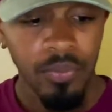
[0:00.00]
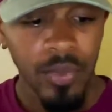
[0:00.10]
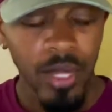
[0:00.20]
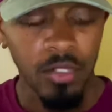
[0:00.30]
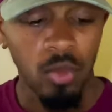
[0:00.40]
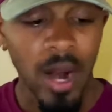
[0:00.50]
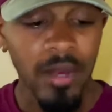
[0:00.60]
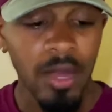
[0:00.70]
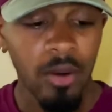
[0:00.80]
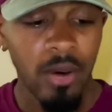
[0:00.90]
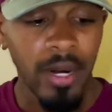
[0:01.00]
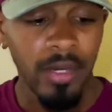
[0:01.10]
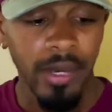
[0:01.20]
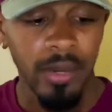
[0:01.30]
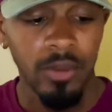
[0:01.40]
As of right
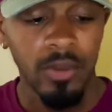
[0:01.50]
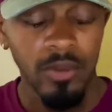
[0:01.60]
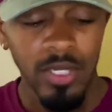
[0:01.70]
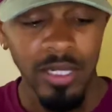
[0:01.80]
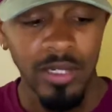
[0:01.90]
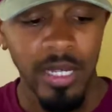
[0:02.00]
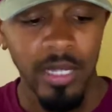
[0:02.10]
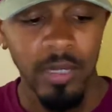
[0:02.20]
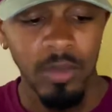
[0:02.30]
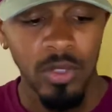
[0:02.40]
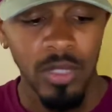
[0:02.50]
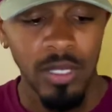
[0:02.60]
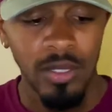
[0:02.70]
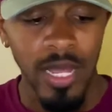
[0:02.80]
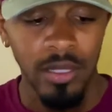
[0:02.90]
now, Texas A&M
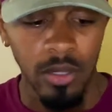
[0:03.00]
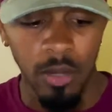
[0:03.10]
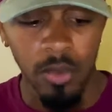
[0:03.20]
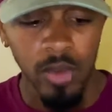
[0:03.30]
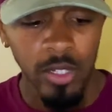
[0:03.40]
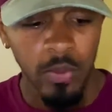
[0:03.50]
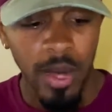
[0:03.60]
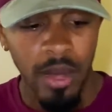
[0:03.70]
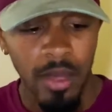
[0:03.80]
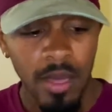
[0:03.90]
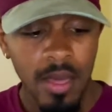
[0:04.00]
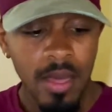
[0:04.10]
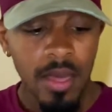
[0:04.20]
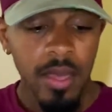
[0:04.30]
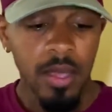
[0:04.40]
sits at the number 1 spot,
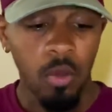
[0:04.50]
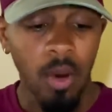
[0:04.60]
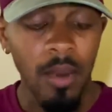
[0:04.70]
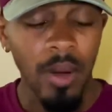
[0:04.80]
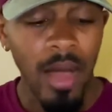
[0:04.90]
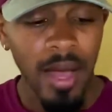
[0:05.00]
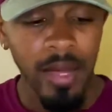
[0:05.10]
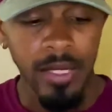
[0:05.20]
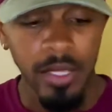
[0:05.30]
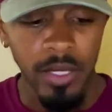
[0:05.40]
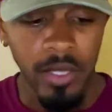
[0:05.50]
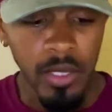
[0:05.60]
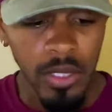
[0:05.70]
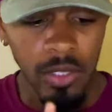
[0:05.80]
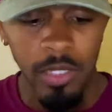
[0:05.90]
and right behind
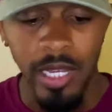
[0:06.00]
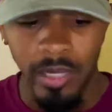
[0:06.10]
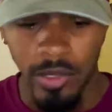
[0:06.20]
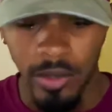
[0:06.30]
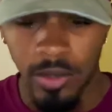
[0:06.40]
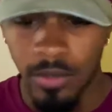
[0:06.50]
us is Texas.